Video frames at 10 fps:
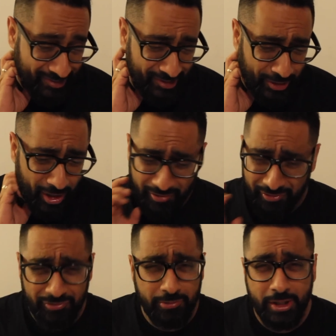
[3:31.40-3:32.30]
it's a lot
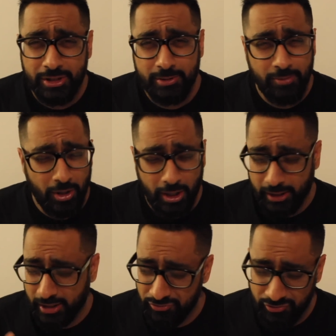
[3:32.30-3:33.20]
of information about
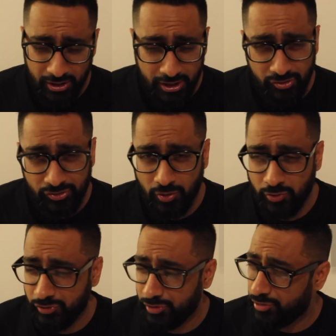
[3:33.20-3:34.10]
like Infinity
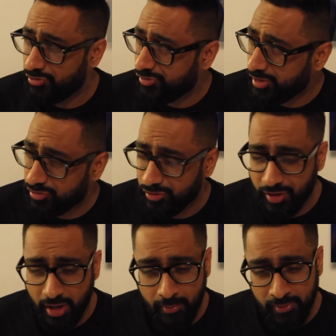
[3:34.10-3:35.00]
Stones, and there's six
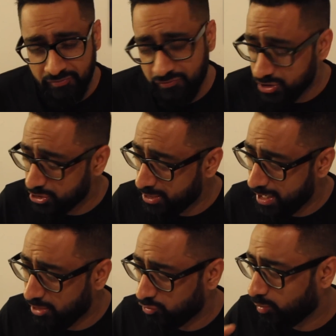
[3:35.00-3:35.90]
of them, and Vision
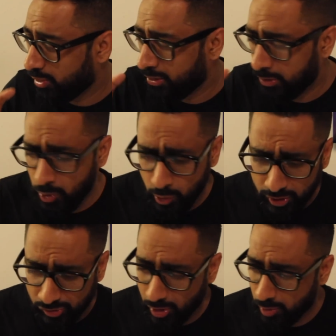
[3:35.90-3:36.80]
has one, and
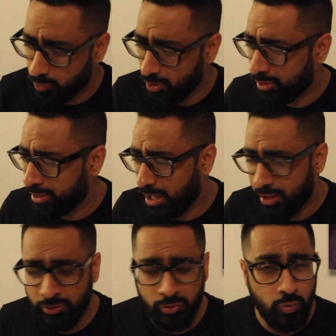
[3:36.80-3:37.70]
Loki's got one.
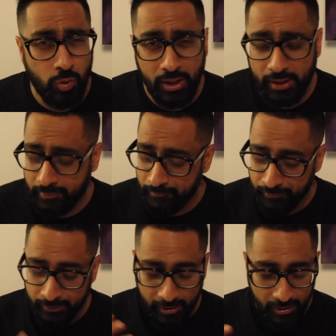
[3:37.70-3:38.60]
I don't know what.
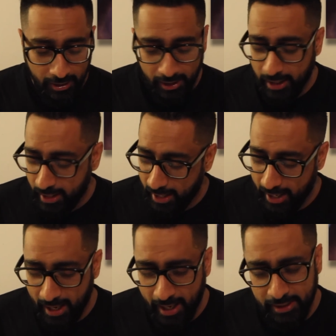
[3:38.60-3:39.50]

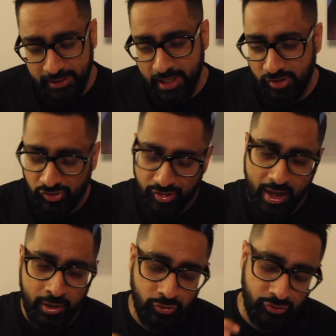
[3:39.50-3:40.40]
And yes,
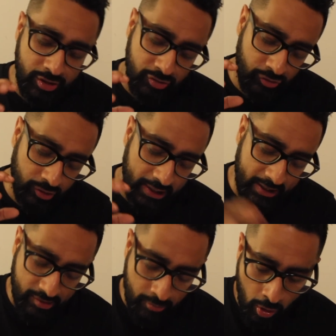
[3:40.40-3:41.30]
Thanos needs to
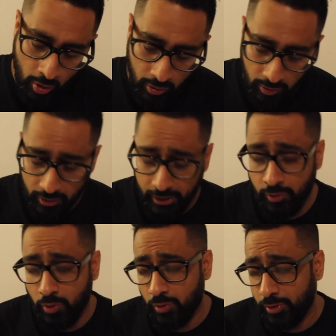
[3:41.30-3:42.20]
collect them all
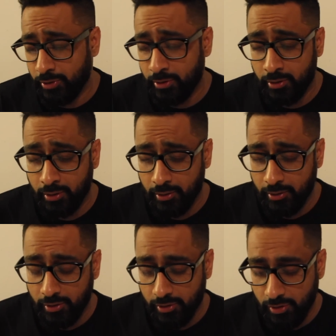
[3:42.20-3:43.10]
in order
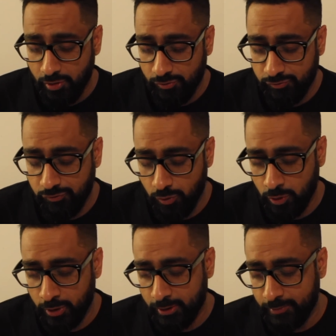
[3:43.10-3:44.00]

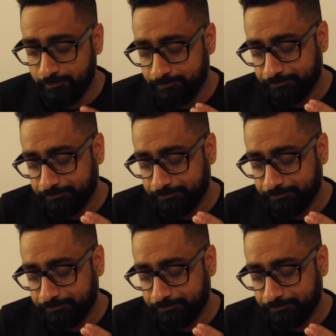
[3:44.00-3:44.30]
for